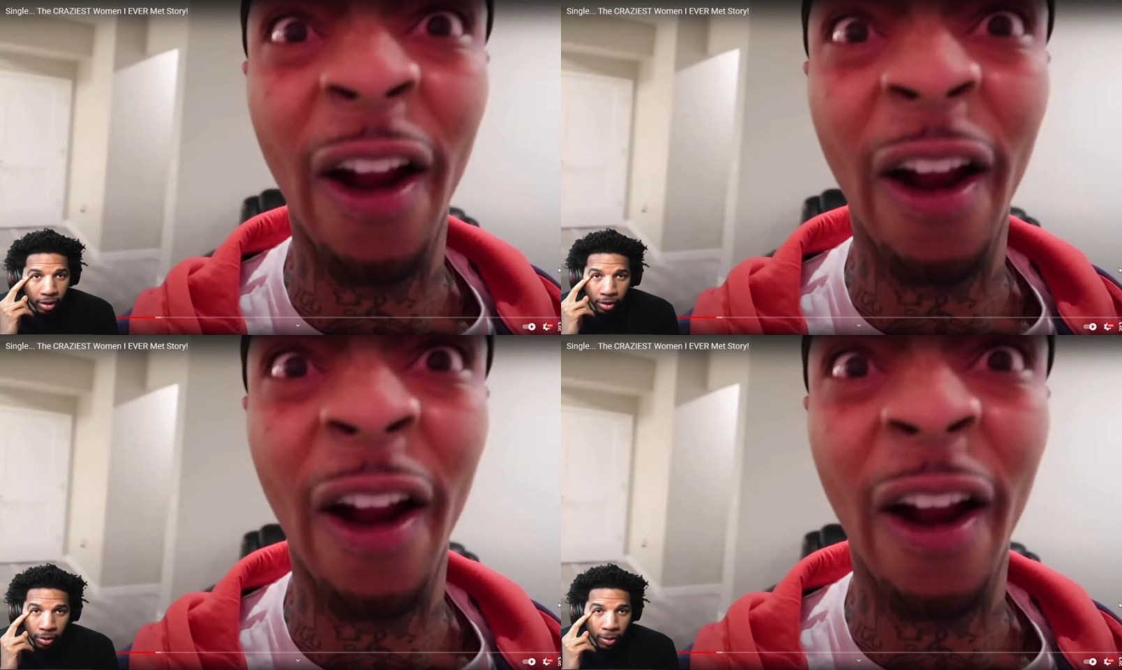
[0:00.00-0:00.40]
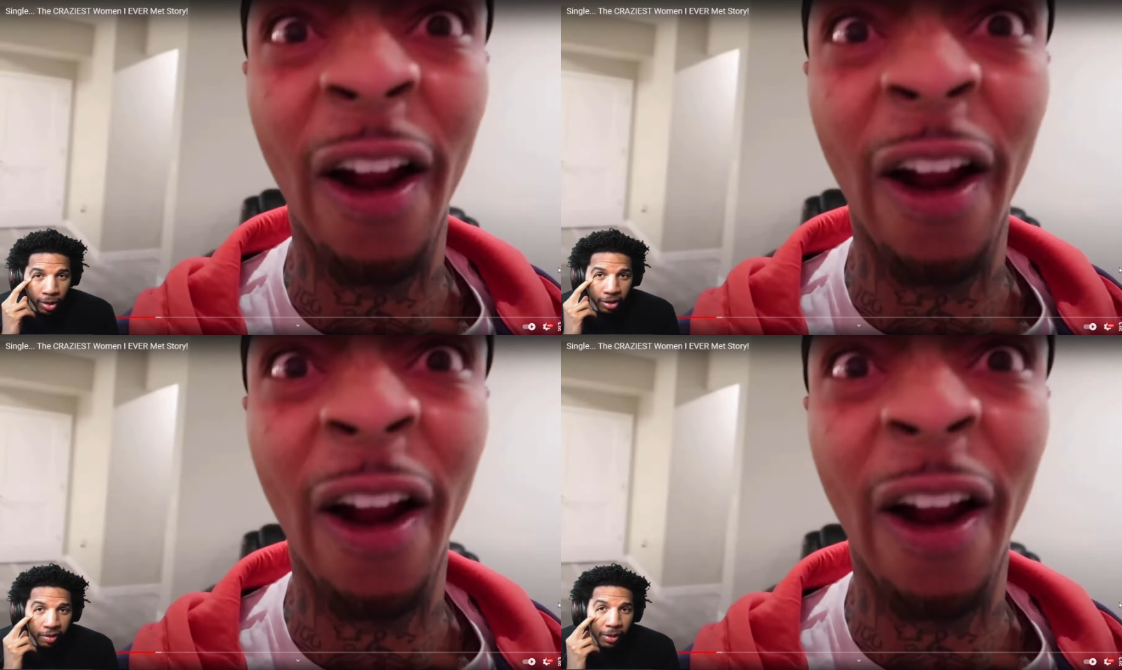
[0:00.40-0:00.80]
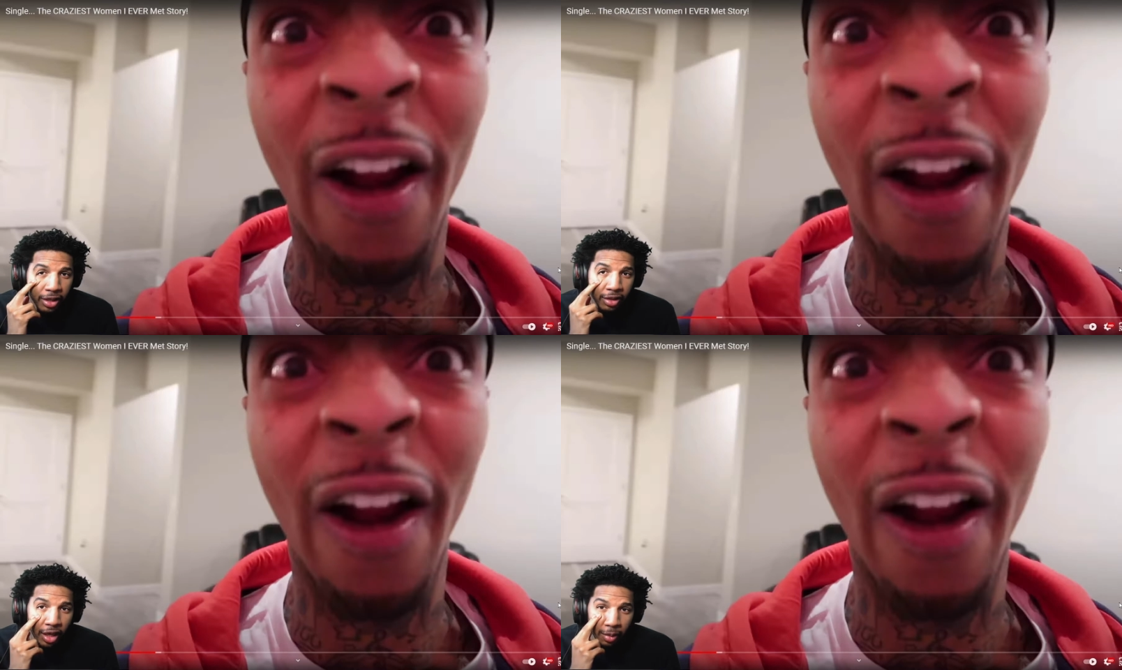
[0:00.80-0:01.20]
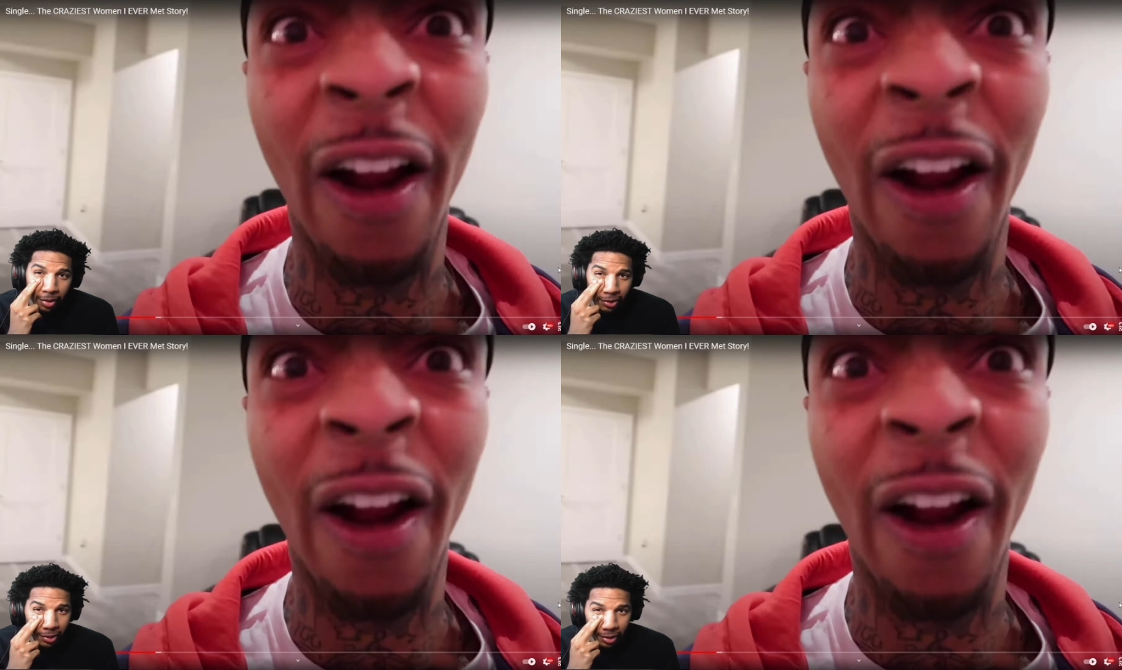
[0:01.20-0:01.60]
Speaker 1: you better leave my site
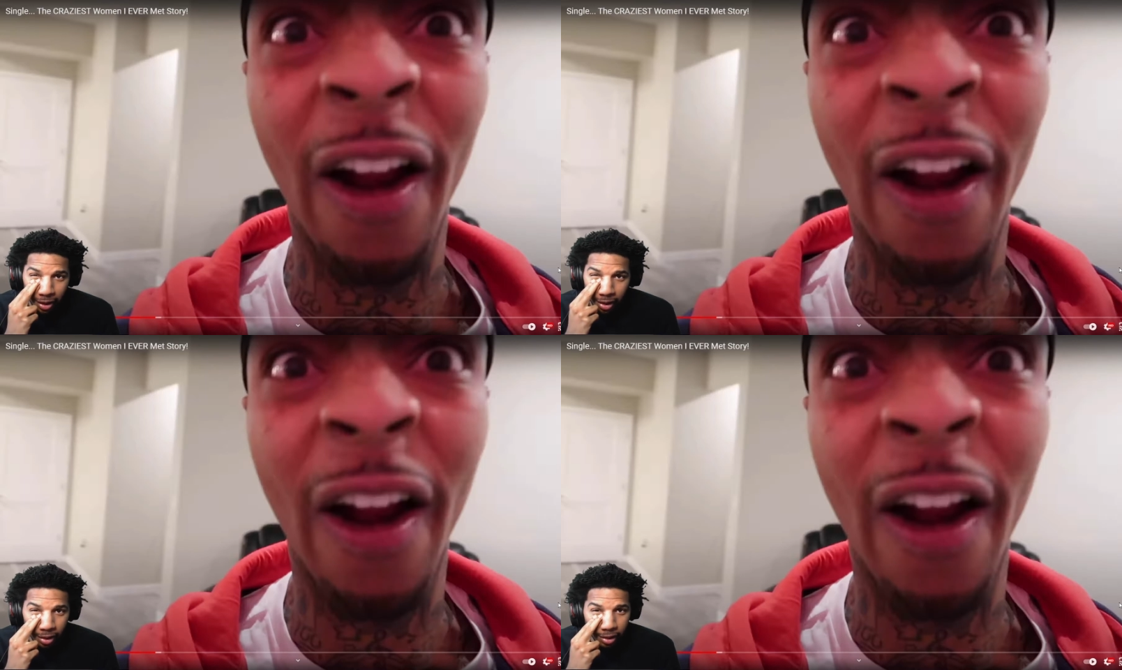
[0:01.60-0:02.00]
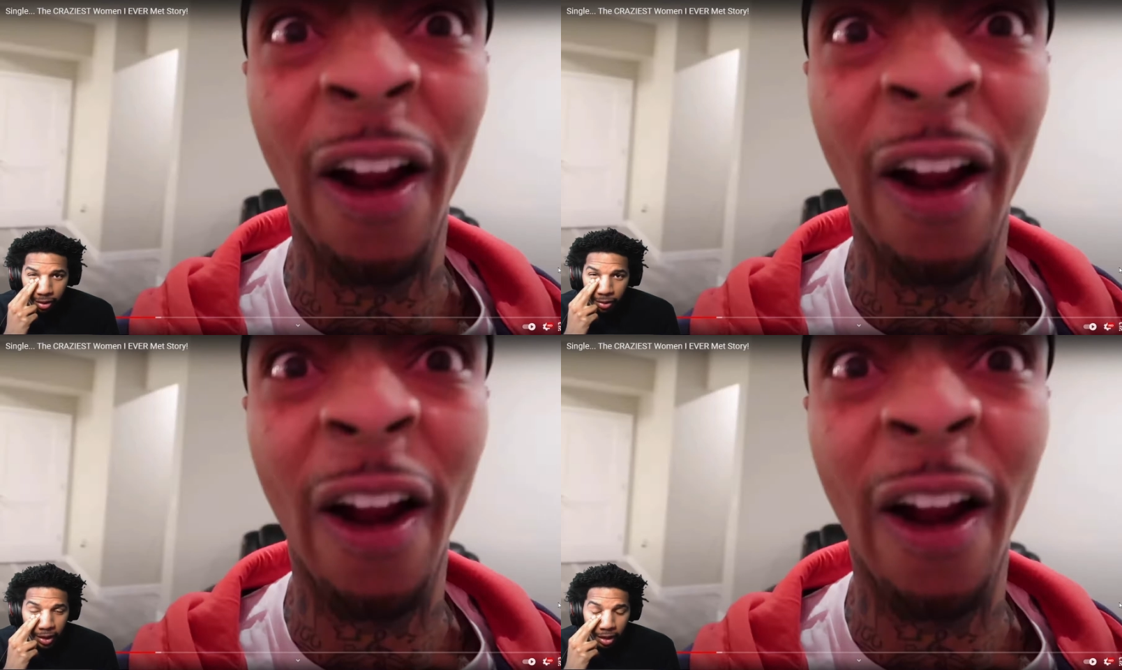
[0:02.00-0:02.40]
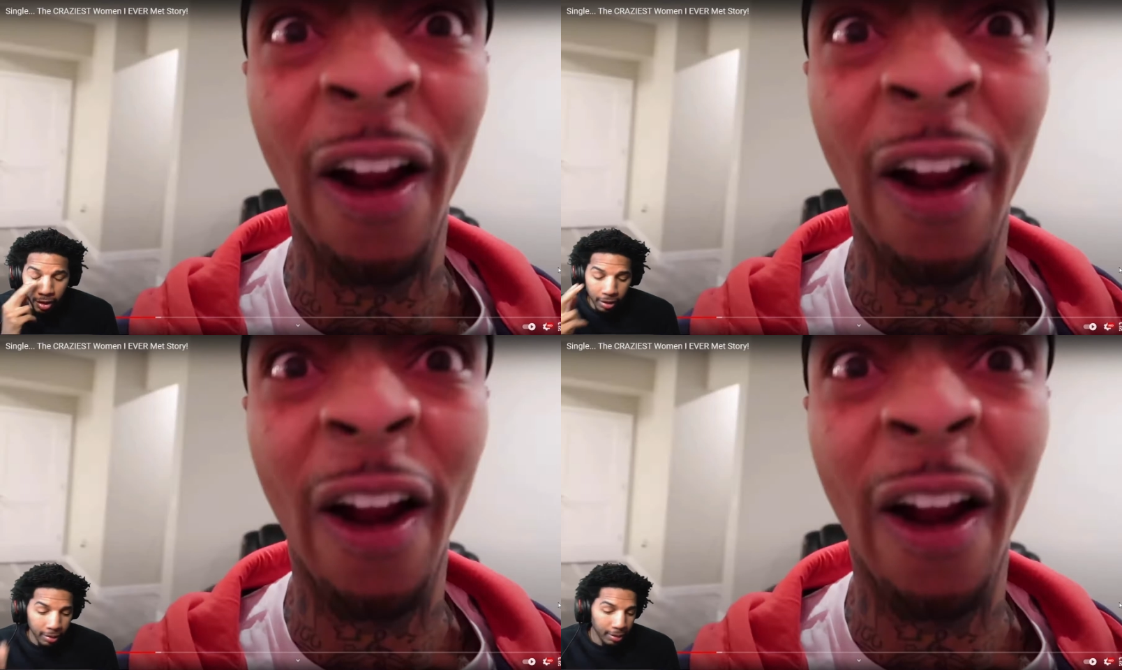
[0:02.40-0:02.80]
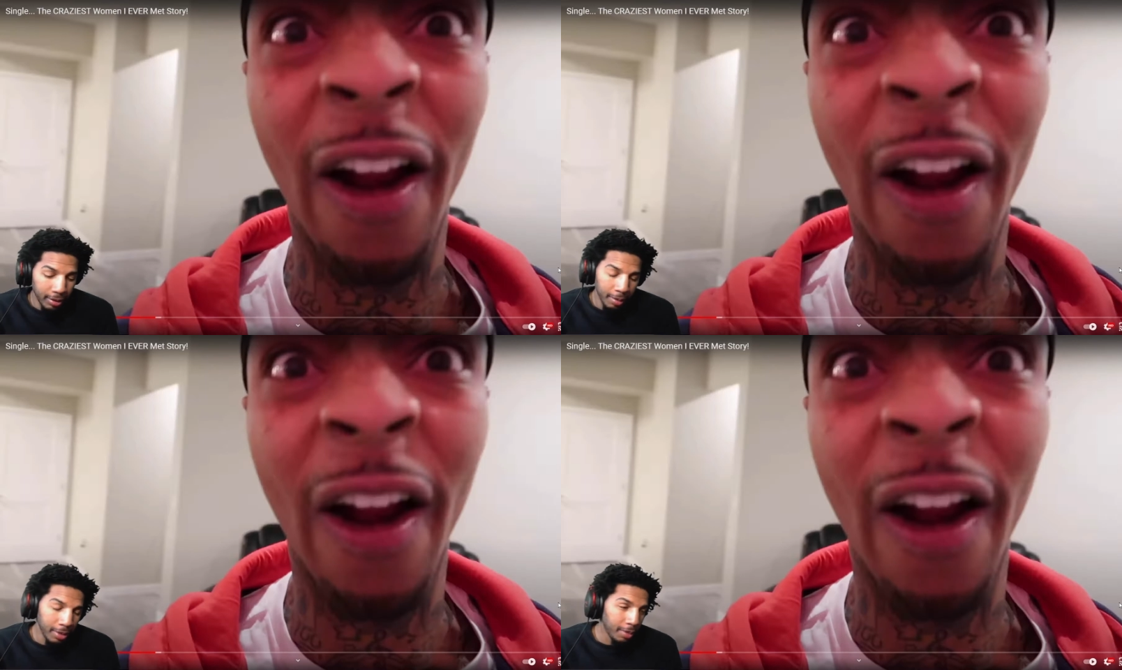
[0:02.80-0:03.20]
before like you get hurt.
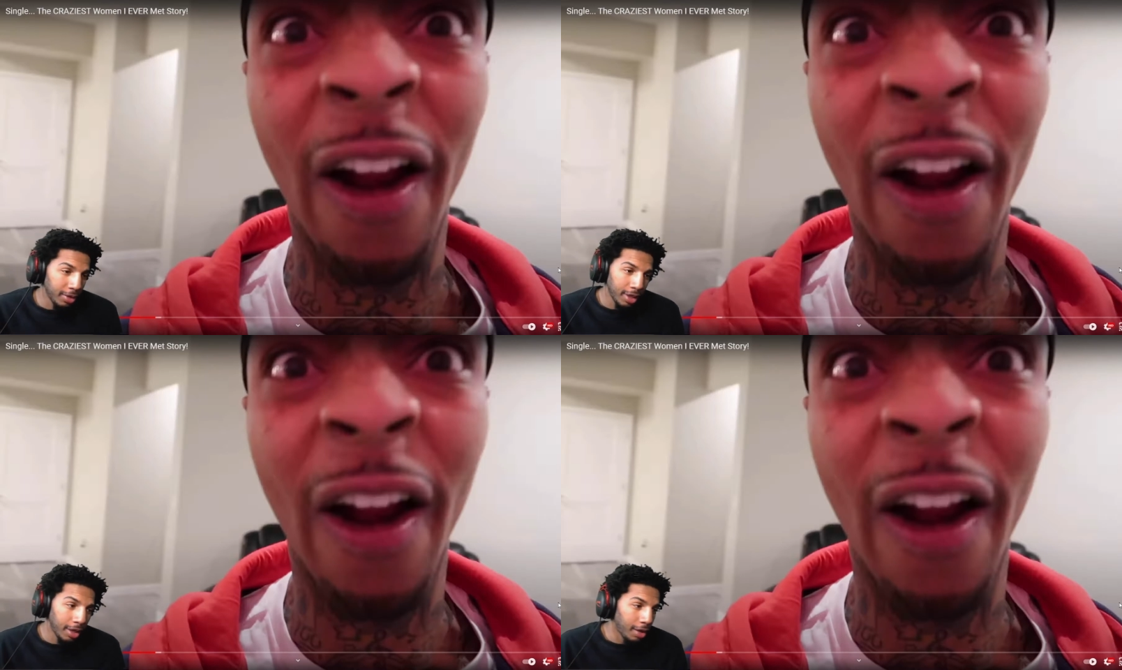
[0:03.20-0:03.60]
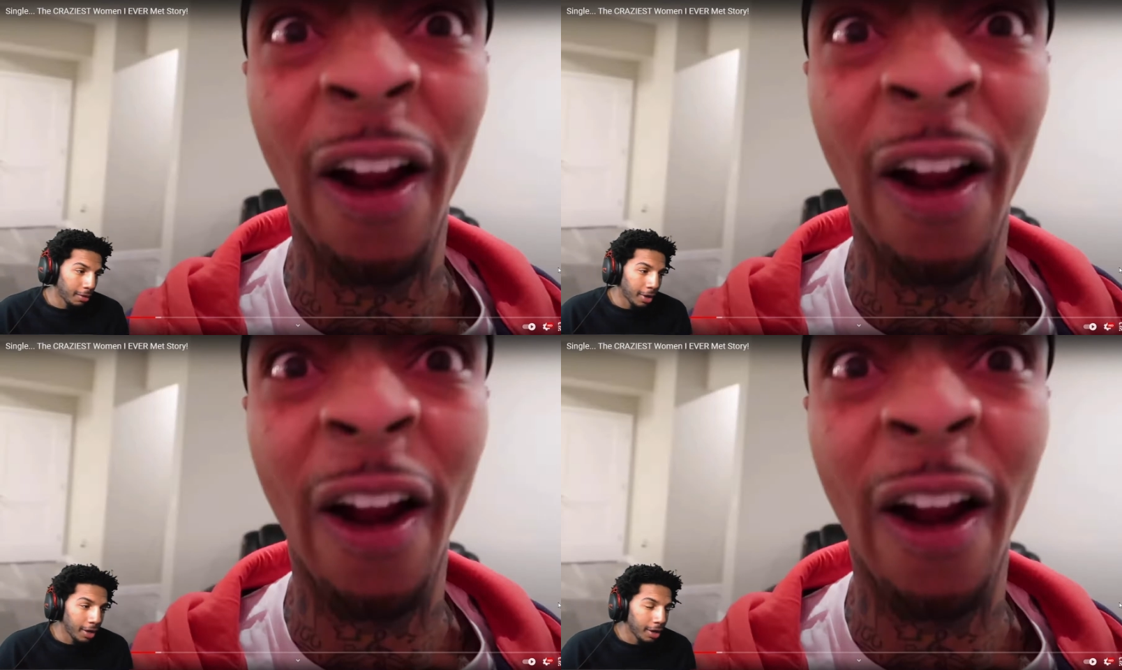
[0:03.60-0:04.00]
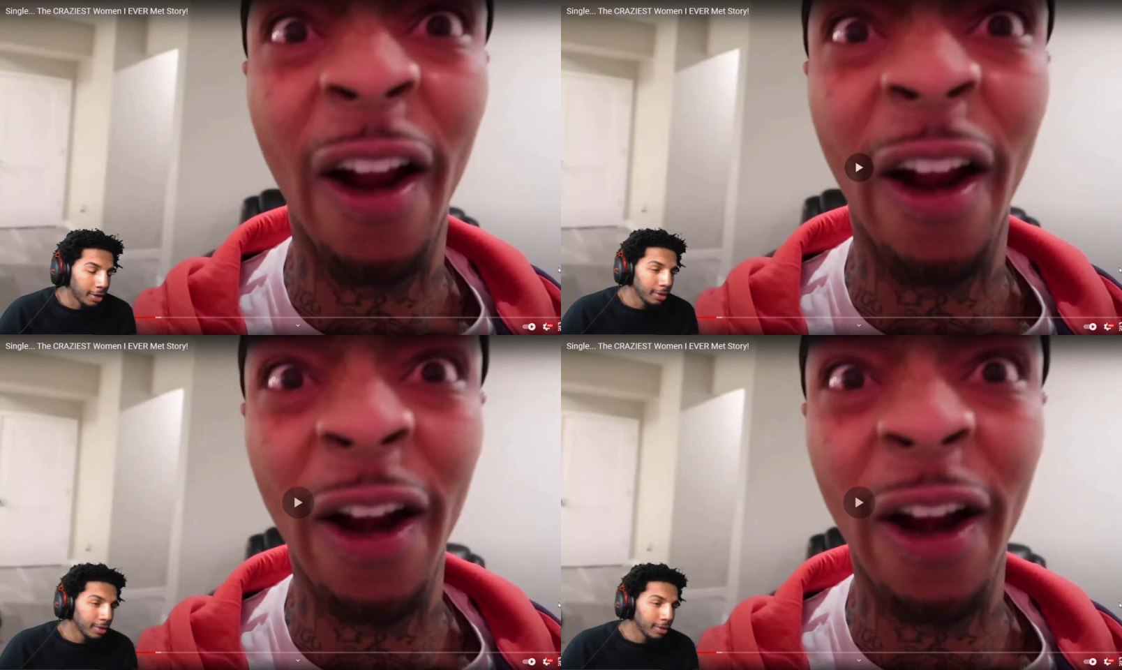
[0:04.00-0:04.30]
I'm, I'm saying that right now.